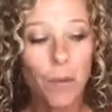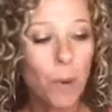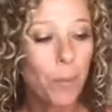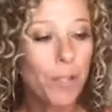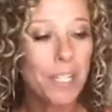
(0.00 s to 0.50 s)

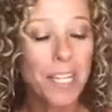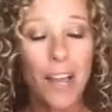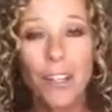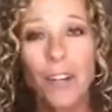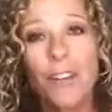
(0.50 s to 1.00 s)
When we're just
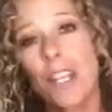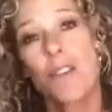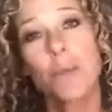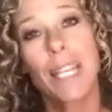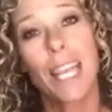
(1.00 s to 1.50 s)
telling
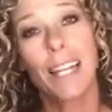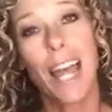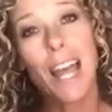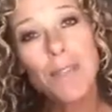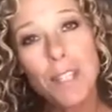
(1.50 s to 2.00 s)
ourselves we can't
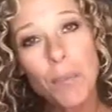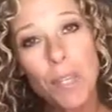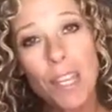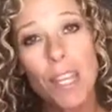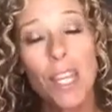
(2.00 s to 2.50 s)
have
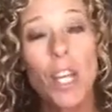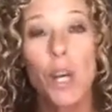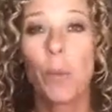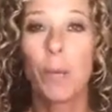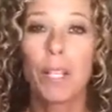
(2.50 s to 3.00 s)
something,
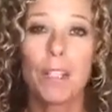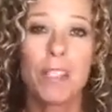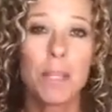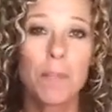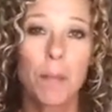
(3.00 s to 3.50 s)
when we
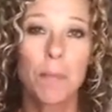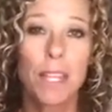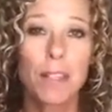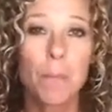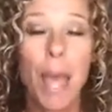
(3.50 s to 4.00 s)
deem something
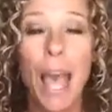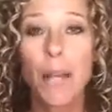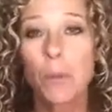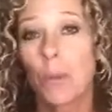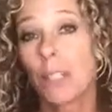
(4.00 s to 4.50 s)
as
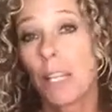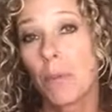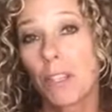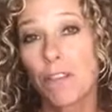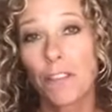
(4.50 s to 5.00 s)
bad, when we're
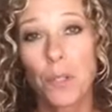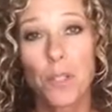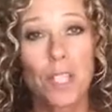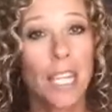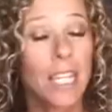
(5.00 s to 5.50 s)
labeling
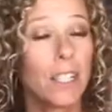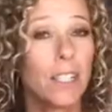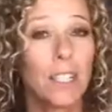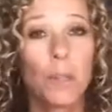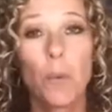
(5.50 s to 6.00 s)
foods
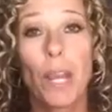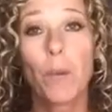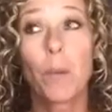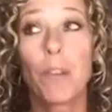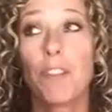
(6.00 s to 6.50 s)
in a way
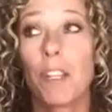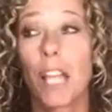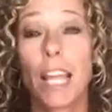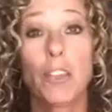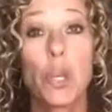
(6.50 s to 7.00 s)
where we feel
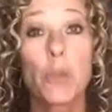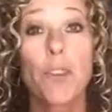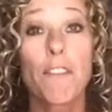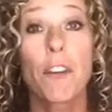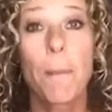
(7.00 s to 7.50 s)
like those are
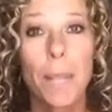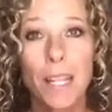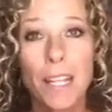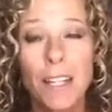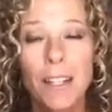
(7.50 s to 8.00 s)

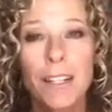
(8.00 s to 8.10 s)
forbidden,